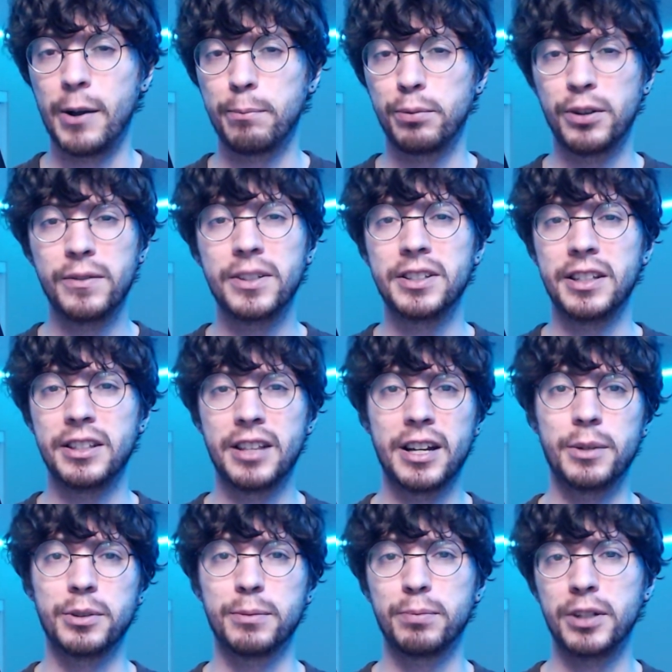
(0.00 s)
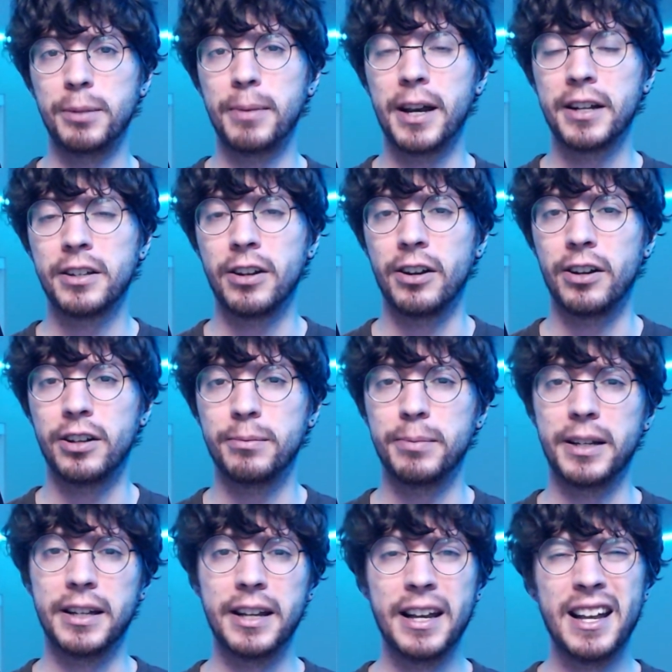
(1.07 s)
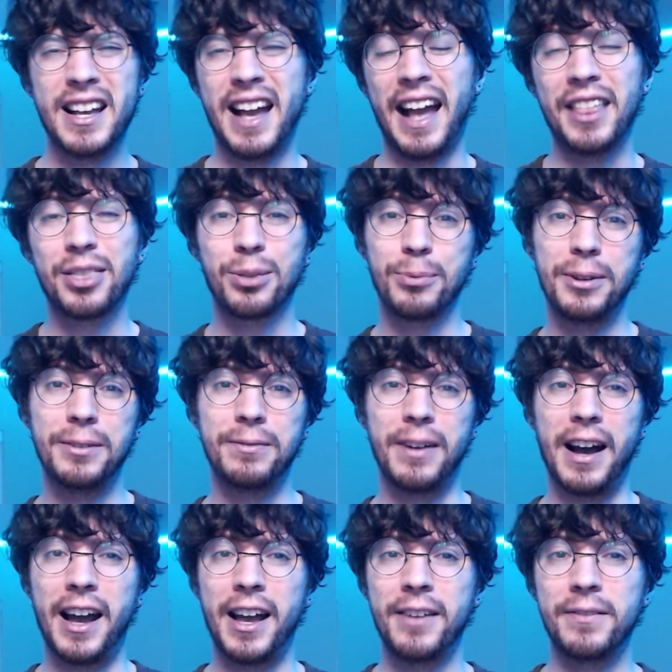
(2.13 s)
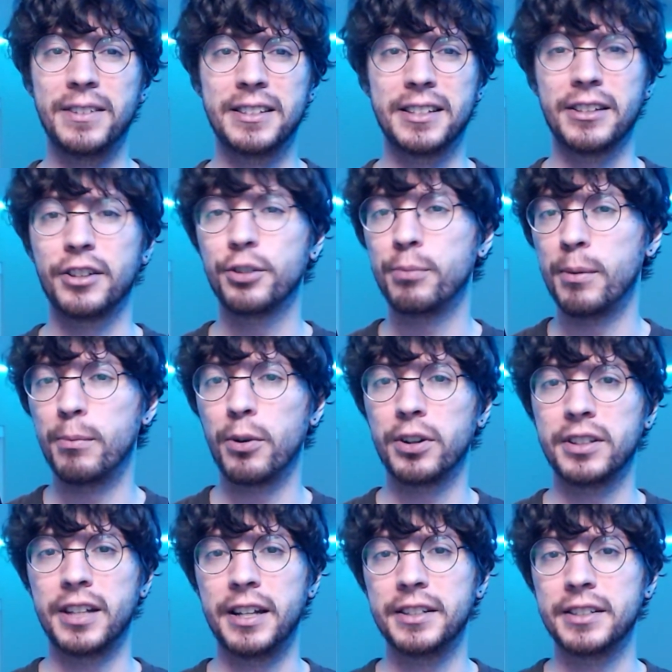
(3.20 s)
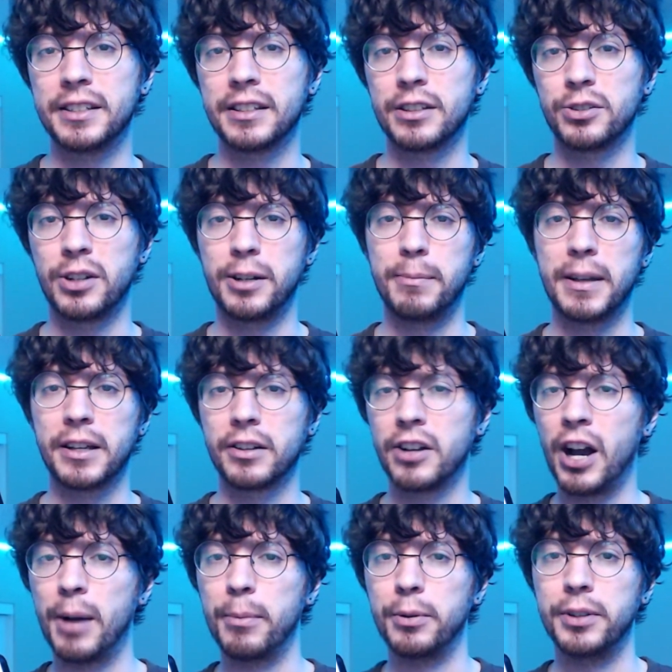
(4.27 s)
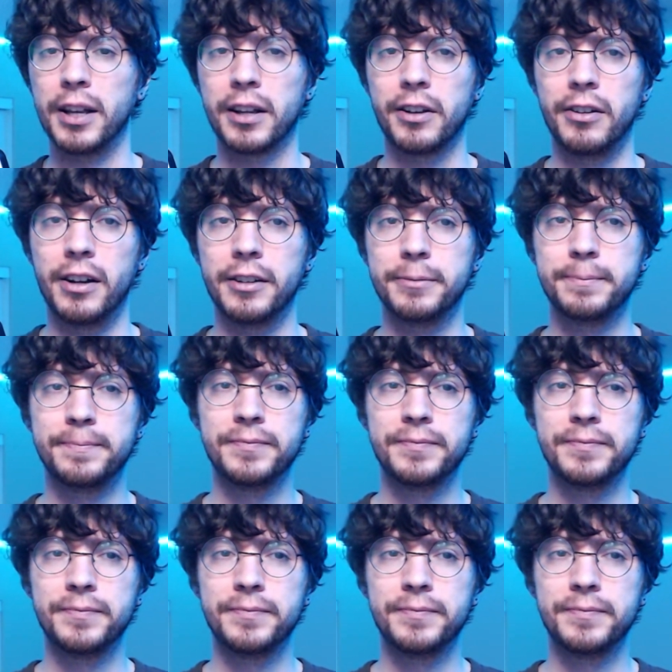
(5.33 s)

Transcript: I previously thought it was a pretty bad card, but at 3-5, it's a little bit more enticing to try to make a combo deck around.